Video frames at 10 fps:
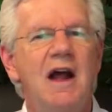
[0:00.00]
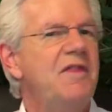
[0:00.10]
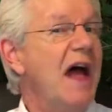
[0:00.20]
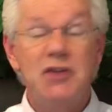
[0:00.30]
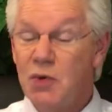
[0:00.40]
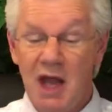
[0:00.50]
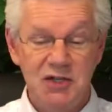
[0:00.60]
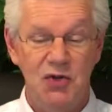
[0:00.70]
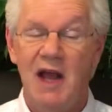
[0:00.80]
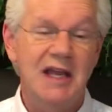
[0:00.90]
That's what I
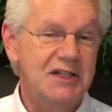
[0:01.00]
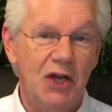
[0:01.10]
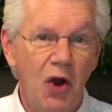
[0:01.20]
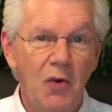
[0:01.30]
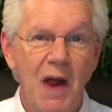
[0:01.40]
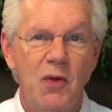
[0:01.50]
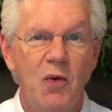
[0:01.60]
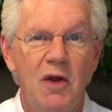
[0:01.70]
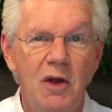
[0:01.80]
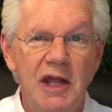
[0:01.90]
do. I get to go around the
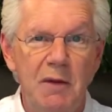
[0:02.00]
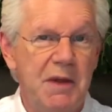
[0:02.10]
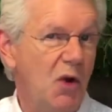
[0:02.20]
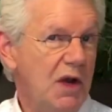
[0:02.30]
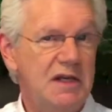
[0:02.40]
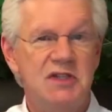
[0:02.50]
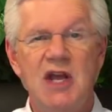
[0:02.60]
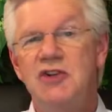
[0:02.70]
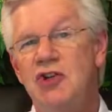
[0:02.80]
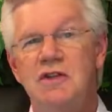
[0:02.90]
world helping
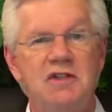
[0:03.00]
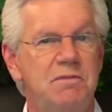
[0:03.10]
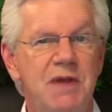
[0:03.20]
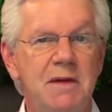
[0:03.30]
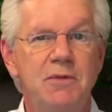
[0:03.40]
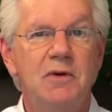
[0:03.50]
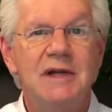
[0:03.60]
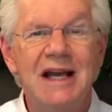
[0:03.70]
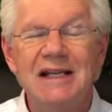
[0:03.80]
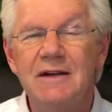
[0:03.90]
organizations and people
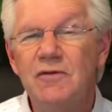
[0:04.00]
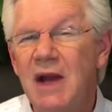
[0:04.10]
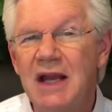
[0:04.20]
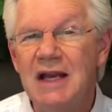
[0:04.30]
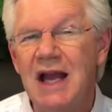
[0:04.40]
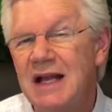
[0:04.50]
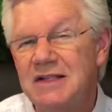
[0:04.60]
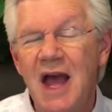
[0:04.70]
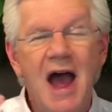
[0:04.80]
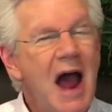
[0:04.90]
kind of recognize